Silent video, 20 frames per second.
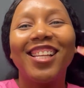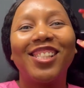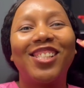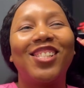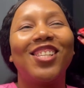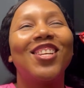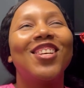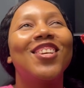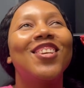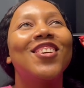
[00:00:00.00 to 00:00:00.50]

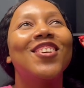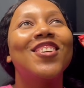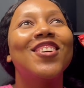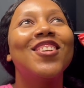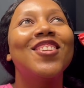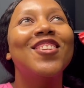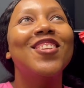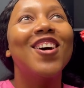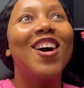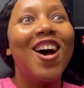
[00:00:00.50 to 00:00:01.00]
Do you
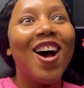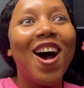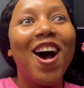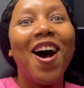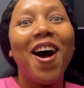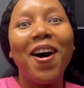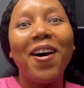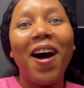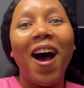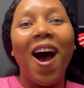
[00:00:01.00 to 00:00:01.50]
know
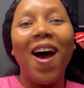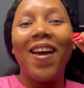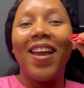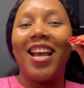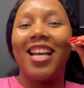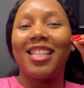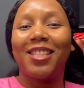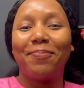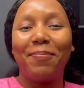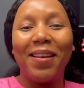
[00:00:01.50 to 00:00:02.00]
how
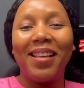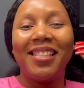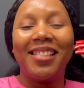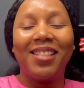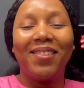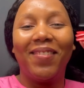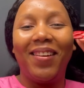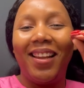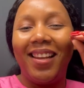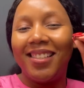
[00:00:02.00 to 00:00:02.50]

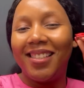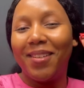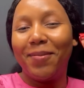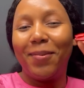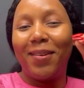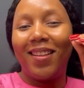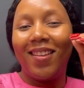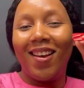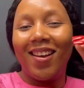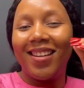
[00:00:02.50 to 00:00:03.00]
expensive
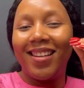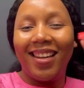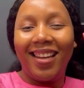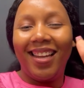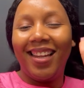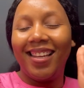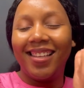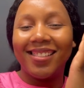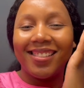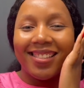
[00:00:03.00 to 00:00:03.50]
Elizabeth Arden
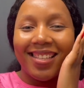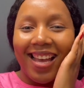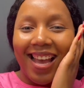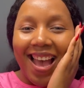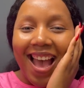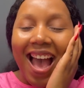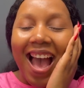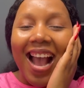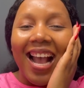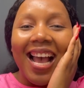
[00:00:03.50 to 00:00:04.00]
is, guys?
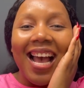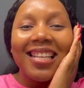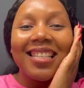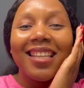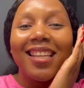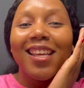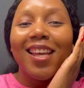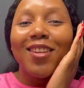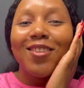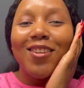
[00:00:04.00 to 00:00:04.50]
Hasa
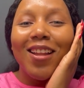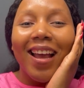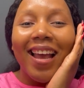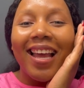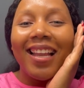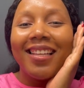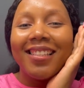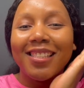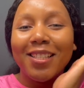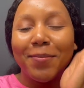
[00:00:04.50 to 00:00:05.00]
liki tulaga
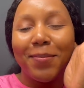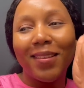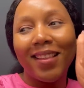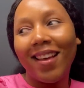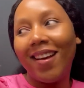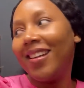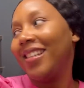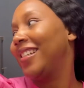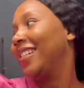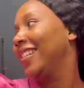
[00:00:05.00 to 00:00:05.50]
Elizabeth
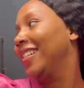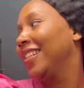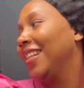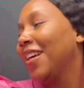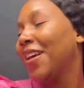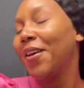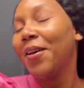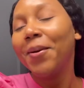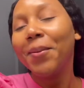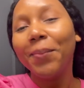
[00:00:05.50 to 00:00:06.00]
Arden.
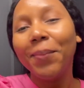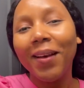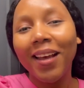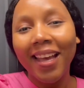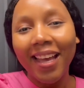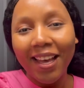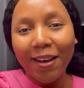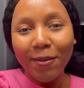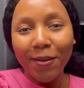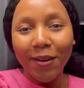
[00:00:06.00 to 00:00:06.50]
But
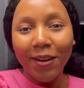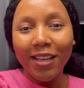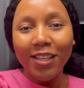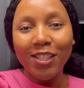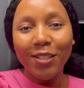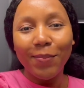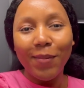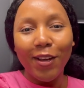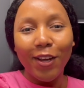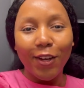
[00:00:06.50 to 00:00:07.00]
hey, we're going
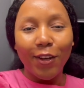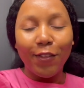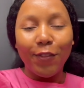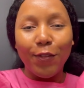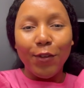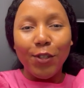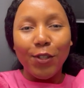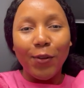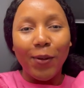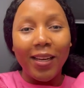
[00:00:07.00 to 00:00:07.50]
to make
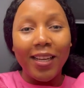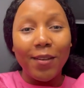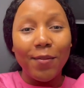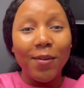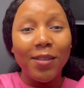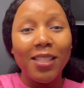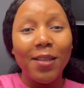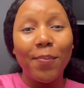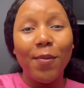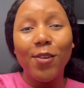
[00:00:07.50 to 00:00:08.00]
food quickly. We
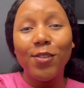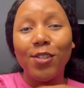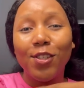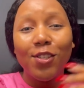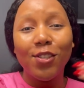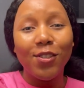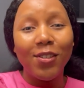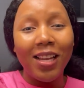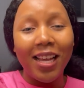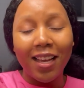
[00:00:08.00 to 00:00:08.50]
were supposed to
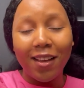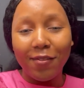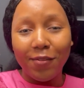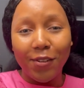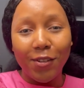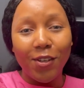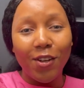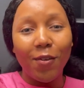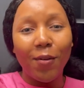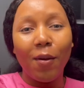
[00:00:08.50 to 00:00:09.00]
do like a
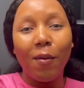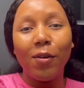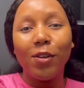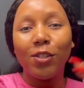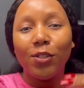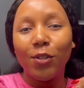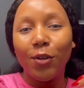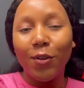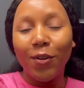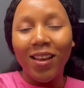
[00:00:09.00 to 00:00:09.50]
video where we
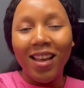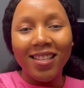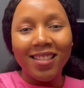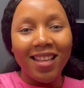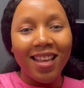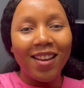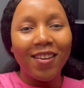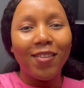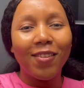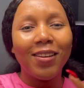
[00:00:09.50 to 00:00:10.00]
show you guys
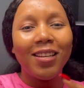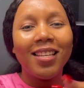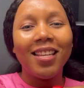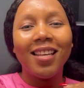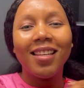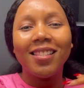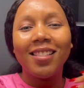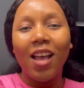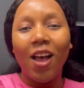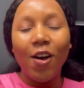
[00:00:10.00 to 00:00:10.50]
the
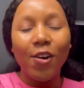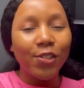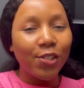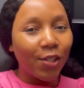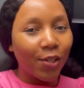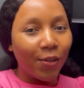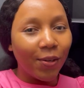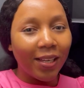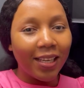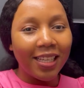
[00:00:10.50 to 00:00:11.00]
ingredients, how to
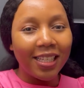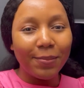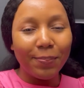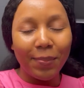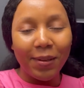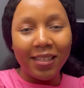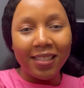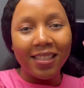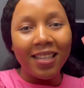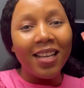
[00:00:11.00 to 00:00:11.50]
cook it.
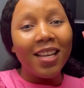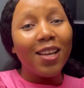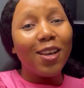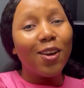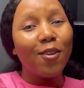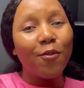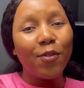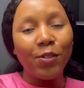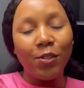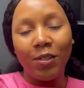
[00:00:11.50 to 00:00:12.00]
But
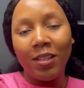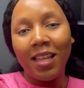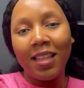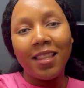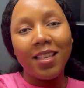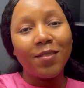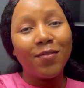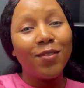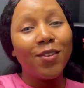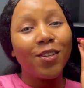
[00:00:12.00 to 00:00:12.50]
if we do that,
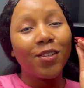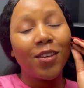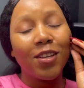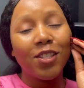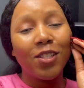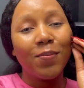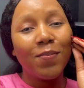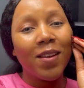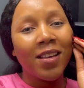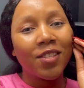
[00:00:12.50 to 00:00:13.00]
this video is going
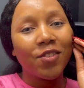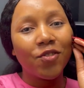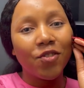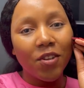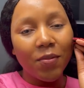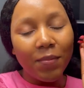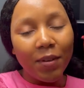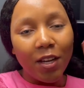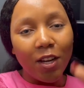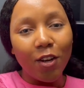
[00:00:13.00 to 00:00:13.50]
to be
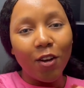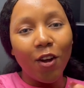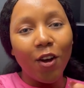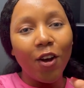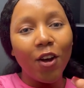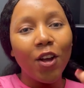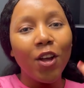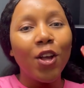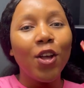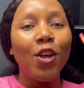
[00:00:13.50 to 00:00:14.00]
extremely
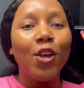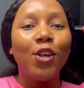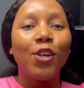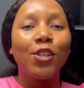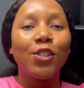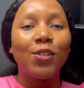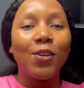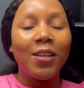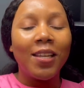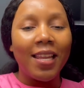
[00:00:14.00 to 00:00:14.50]
long.
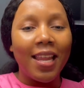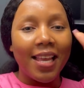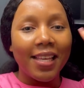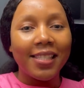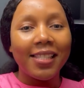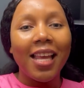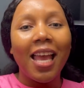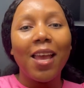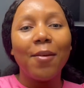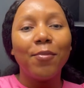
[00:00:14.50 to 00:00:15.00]
So
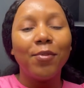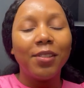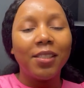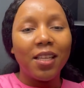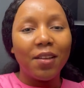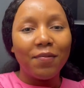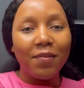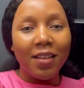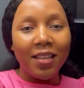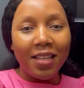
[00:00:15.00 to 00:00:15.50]
next time we'll
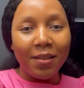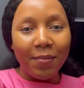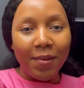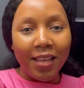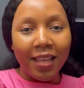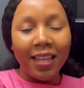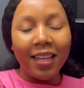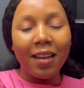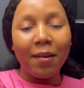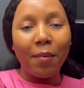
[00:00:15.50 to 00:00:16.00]
definitely
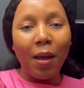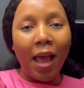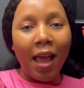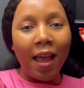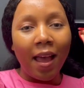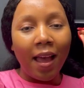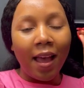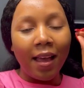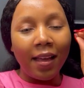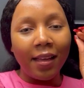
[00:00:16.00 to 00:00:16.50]
make it
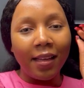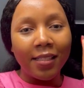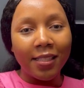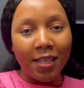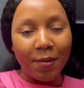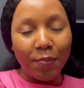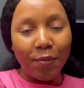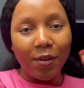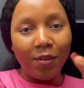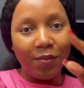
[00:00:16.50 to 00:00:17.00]
a
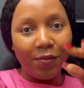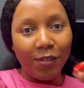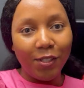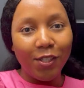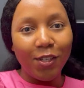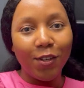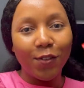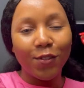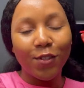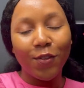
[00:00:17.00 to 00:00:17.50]
separate
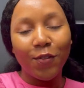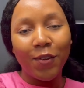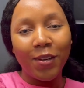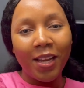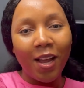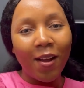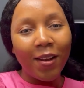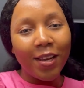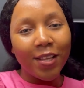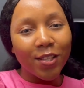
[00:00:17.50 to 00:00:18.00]
video. So for
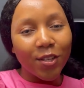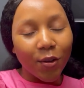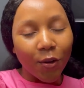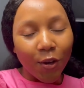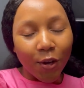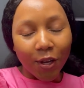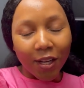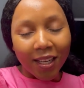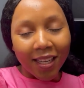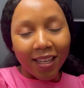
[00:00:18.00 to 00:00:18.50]
now, let's cook.